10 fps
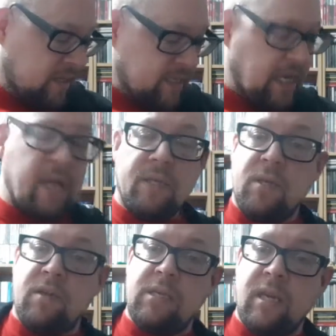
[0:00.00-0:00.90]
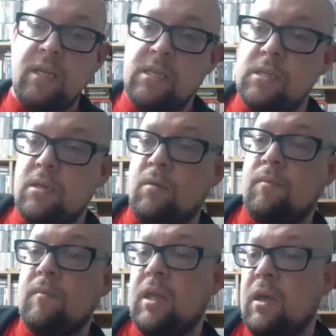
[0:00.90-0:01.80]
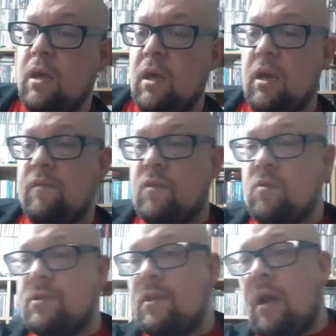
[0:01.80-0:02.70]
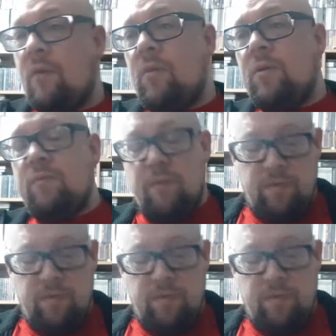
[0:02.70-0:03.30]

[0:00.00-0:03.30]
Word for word: as late as 1982. And of course, you go, well,